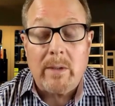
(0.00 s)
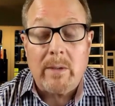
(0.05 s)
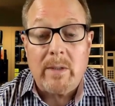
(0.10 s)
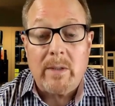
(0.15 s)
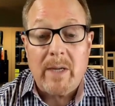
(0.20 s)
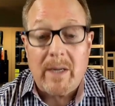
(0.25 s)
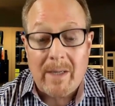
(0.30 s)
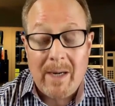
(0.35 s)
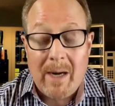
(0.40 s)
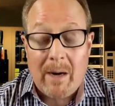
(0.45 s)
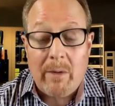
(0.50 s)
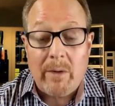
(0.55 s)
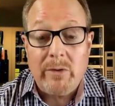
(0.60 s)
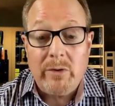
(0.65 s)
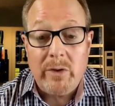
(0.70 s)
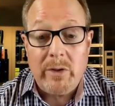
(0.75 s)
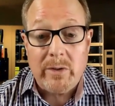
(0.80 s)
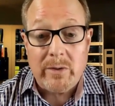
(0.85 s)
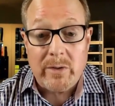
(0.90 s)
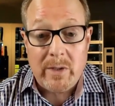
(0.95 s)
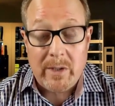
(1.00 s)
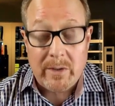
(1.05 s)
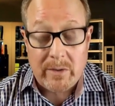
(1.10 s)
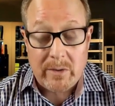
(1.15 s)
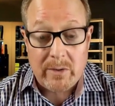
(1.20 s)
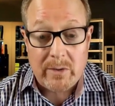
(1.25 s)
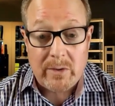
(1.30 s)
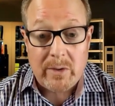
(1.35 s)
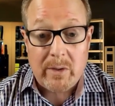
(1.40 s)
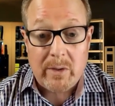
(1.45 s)
technology is
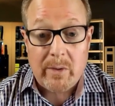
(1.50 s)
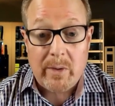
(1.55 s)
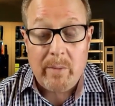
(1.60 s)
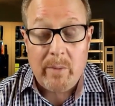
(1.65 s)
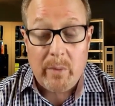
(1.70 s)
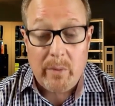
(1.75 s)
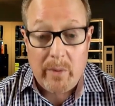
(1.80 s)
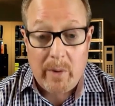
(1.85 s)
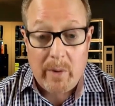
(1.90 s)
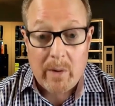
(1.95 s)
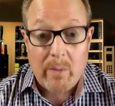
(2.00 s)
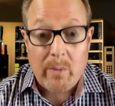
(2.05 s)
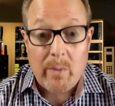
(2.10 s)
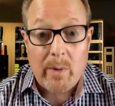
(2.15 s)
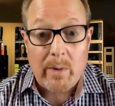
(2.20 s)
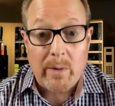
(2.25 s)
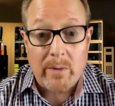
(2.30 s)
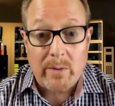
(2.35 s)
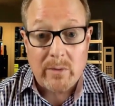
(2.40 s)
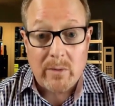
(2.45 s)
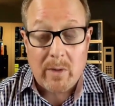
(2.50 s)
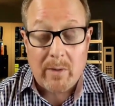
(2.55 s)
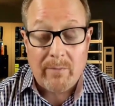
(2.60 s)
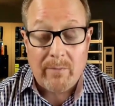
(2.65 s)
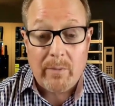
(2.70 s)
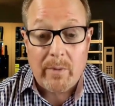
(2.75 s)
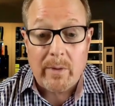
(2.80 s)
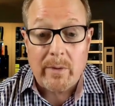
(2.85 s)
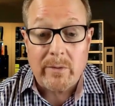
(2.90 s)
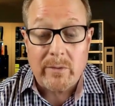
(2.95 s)
necessary, both hardware and
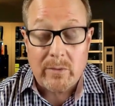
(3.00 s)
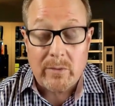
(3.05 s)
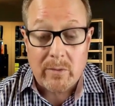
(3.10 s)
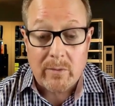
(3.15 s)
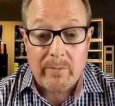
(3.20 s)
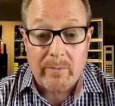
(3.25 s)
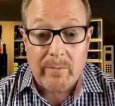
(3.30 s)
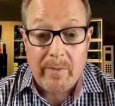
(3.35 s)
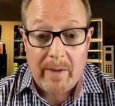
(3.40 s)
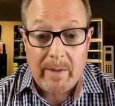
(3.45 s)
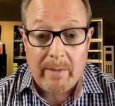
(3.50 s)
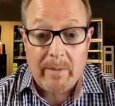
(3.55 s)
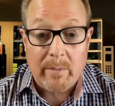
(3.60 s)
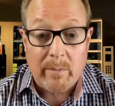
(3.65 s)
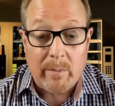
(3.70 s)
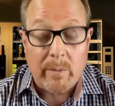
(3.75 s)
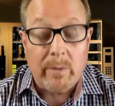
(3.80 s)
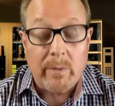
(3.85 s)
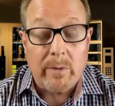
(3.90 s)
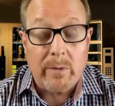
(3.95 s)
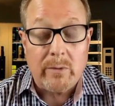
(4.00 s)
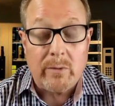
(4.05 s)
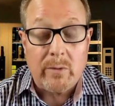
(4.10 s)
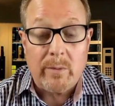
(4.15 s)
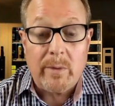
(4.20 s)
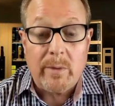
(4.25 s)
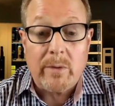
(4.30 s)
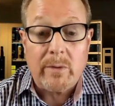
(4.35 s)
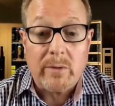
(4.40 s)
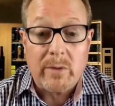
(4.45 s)
software, to serve that
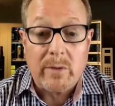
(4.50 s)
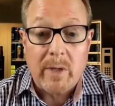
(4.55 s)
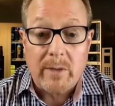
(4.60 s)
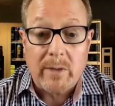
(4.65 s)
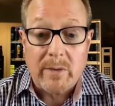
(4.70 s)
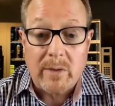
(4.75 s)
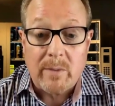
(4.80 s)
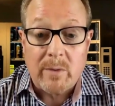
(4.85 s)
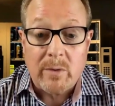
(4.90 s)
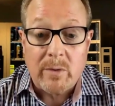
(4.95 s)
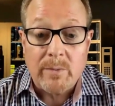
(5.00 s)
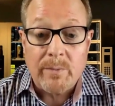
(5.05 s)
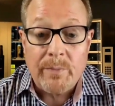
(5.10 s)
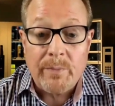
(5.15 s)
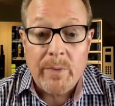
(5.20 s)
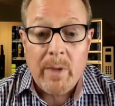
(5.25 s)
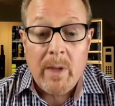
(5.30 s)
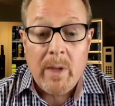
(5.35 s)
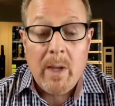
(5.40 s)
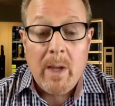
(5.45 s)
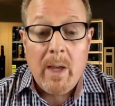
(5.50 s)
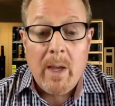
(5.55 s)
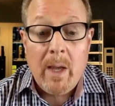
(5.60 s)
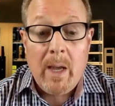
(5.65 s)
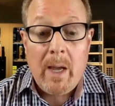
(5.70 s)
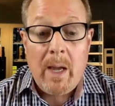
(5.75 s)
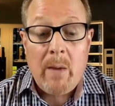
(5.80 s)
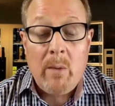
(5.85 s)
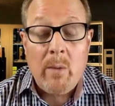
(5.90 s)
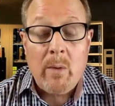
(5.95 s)
distributor's customers,
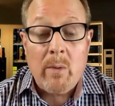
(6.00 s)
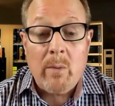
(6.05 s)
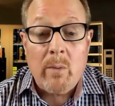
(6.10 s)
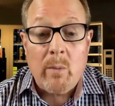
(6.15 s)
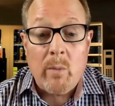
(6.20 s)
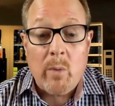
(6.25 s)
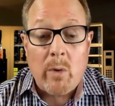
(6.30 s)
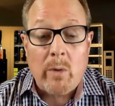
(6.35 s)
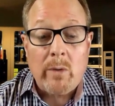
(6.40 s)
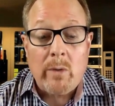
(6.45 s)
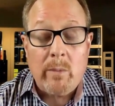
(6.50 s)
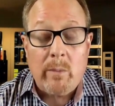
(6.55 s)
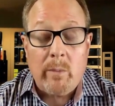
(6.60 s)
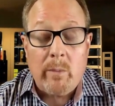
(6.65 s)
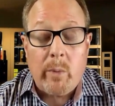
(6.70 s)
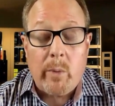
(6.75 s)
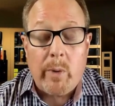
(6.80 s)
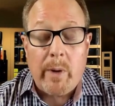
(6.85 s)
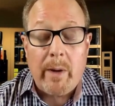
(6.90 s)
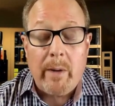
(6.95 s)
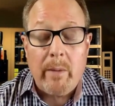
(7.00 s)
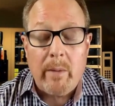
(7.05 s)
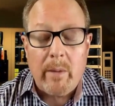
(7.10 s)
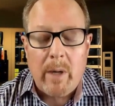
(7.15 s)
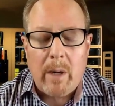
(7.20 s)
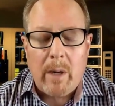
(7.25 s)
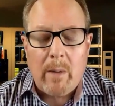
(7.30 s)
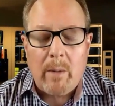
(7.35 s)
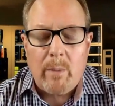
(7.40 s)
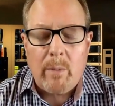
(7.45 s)
and work to
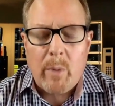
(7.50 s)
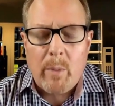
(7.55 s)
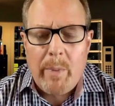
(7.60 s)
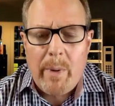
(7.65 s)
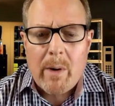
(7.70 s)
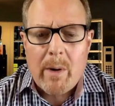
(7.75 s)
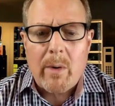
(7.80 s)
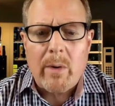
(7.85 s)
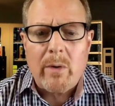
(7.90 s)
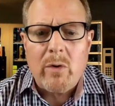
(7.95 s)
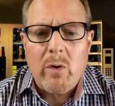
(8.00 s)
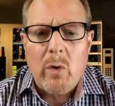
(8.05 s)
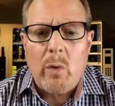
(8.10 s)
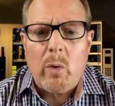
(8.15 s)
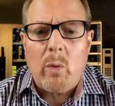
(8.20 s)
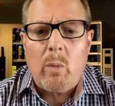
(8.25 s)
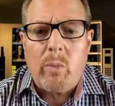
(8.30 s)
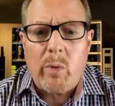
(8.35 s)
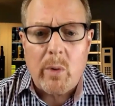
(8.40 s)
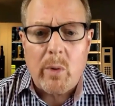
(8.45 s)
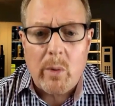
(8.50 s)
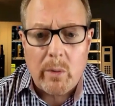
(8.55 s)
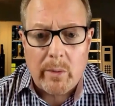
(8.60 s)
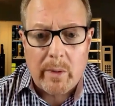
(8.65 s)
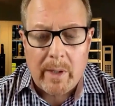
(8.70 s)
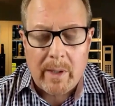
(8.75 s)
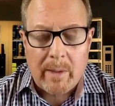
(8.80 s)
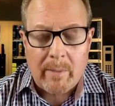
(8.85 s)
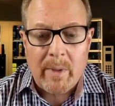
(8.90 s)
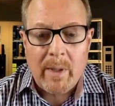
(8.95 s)
prepare a total
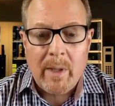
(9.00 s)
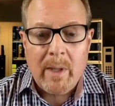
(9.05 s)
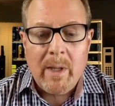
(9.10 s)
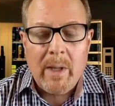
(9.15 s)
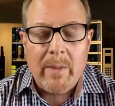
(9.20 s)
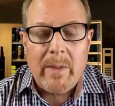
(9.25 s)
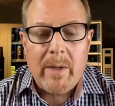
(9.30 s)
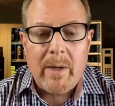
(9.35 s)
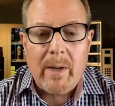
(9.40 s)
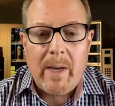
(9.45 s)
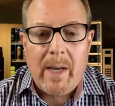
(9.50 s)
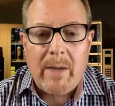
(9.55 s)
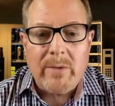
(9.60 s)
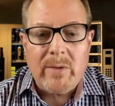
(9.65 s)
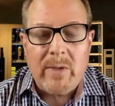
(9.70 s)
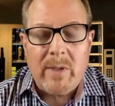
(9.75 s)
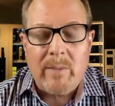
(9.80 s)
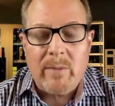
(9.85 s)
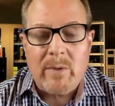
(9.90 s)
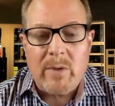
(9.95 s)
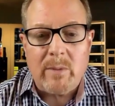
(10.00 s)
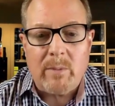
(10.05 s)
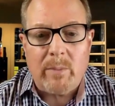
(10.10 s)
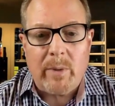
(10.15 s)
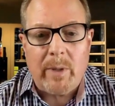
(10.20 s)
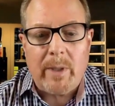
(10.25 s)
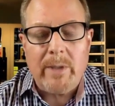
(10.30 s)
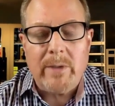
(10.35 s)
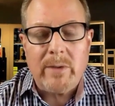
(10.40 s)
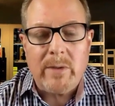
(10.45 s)
program that allows them to
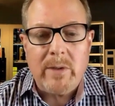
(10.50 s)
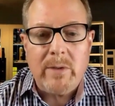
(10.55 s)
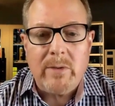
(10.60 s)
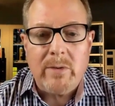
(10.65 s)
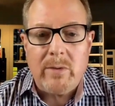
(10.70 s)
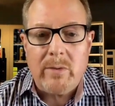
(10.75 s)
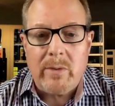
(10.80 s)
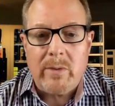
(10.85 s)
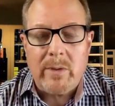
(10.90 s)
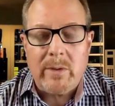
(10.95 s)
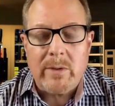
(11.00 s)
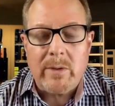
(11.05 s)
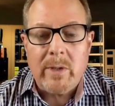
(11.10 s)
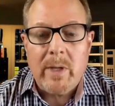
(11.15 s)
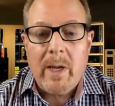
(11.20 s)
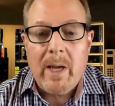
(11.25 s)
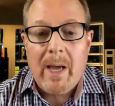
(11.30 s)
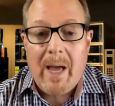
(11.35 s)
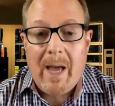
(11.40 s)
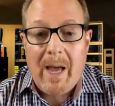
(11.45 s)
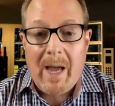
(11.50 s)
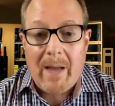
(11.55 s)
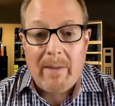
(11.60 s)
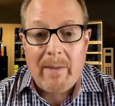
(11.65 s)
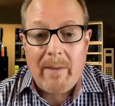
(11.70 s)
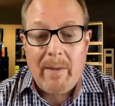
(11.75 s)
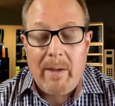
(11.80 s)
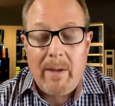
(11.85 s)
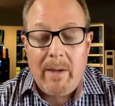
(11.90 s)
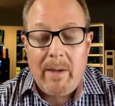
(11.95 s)
place these units at
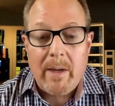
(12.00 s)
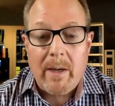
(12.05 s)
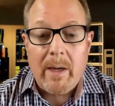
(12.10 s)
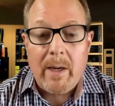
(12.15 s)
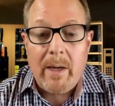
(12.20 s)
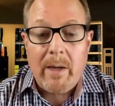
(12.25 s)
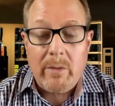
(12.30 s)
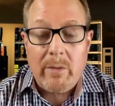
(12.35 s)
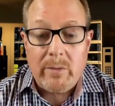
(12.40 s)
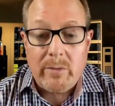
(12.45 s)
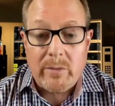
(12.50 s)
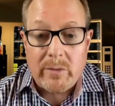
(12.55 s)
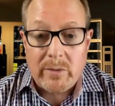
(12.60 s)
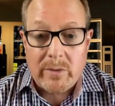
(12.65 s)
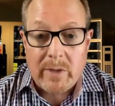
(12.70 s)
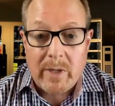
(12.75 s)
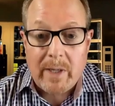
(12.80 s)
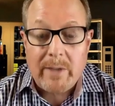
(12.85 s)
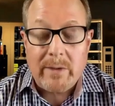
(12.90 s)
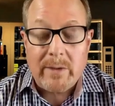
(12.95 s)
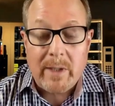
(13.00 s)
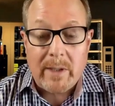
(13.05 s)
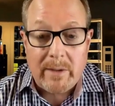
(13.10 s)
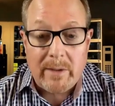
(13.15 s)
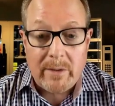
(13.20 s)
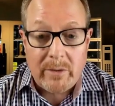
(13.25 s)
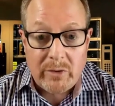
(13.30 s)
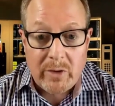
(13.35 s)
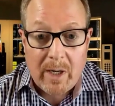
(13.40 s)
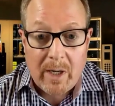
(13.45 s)
the end user sites, at
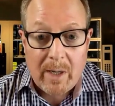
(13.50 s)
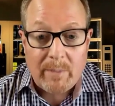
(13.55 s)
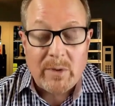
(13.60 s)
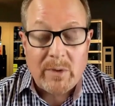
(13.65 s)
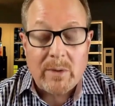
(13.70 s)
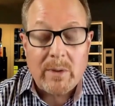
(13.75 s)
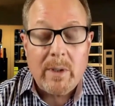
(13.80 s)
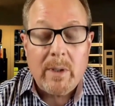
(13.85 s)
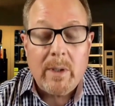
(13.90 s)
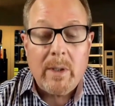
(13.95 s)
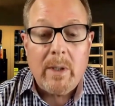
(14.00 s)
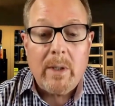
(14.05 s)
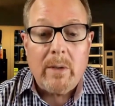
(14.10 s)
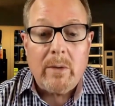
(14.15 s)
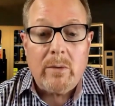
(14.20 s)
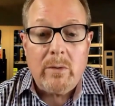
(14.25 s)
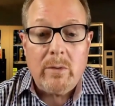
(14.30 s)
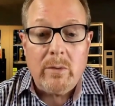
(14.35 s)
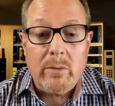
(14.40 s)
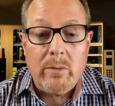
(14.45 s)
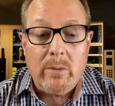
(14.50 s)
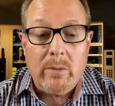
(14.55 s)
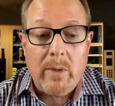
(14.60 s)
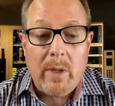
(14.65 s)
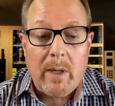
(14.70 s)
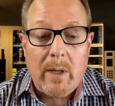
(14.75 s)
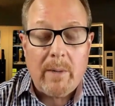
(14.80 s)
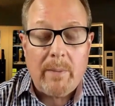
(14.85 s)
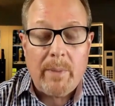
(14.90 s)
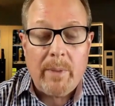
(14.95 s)
the shops,
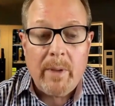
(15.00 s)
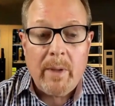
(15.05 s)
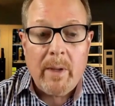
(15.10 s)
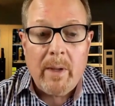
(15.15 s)
to